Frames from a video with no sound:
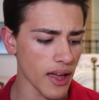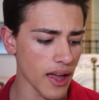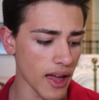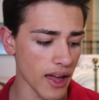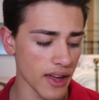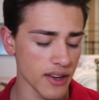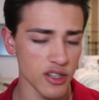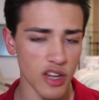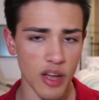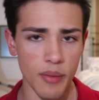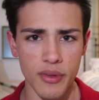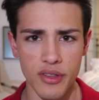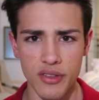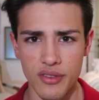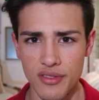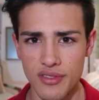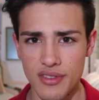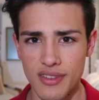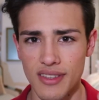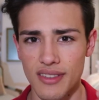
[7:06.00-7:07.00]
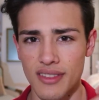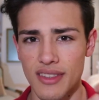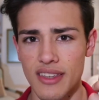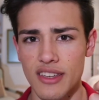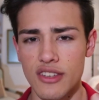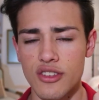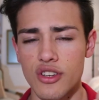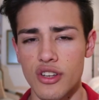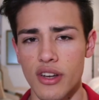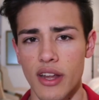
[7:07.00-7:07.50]
and I've been using
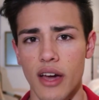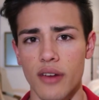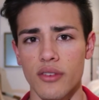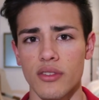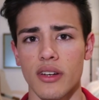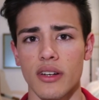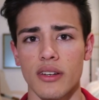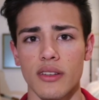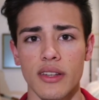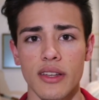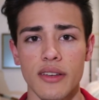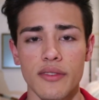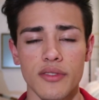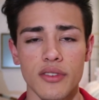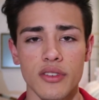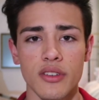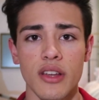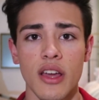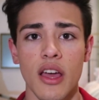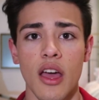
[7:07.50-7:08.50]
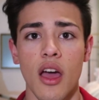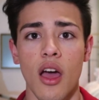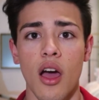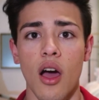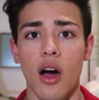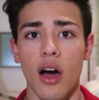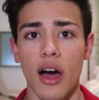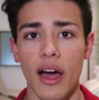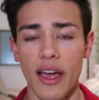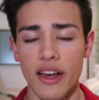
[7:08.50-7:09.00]
the Jinhao 911,
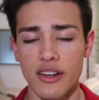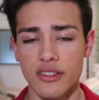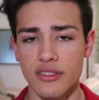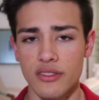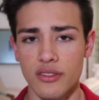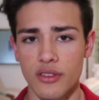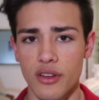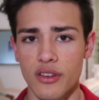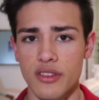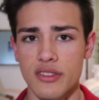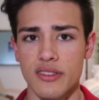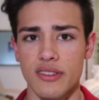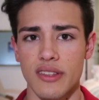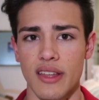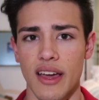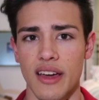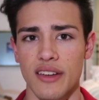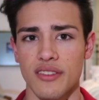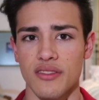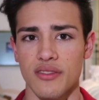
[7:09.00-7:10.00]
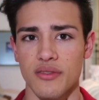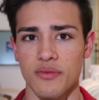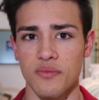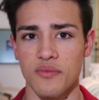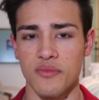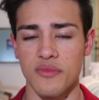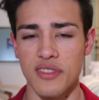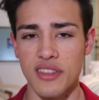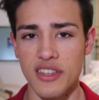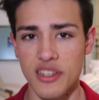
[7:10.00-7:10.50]
I actually noticed that
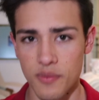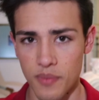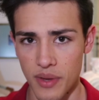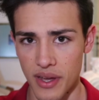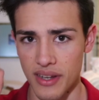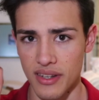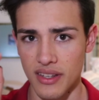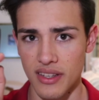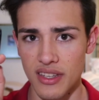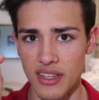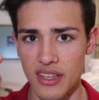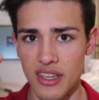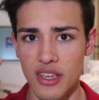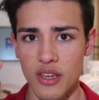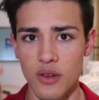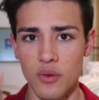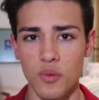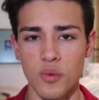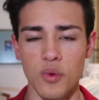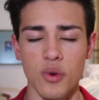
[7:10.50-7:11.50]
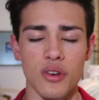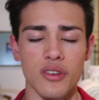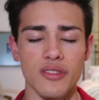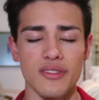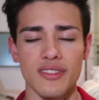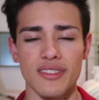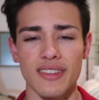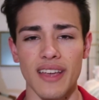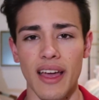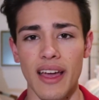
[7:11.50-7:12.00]
this pen here
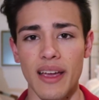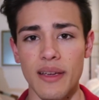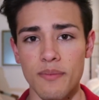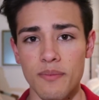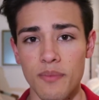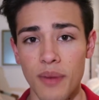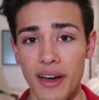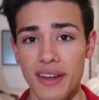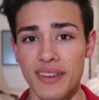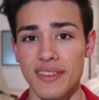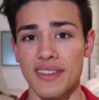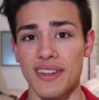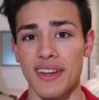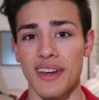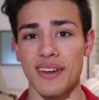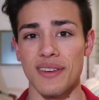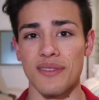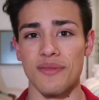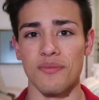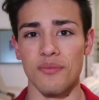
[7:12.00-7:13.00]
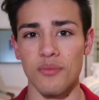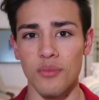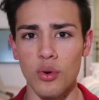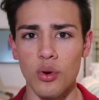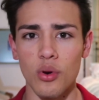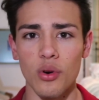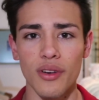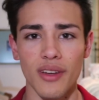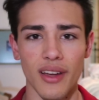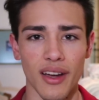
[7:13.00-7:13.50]
was a butt ton
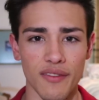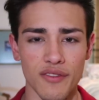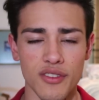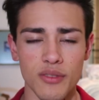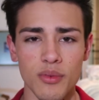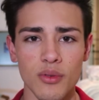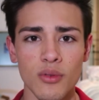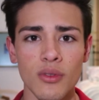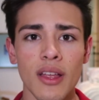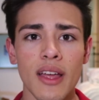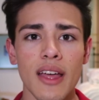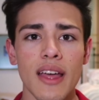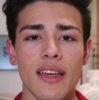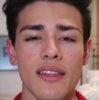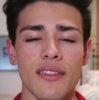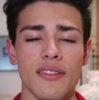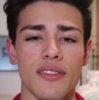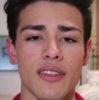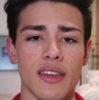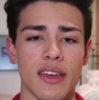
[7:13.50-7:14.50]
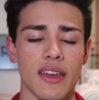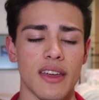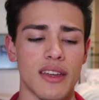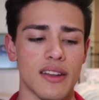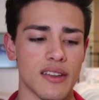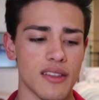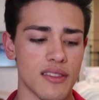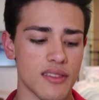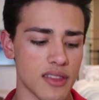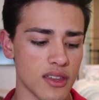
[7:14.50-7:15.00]
more comfortable
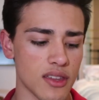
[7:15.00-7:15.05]
than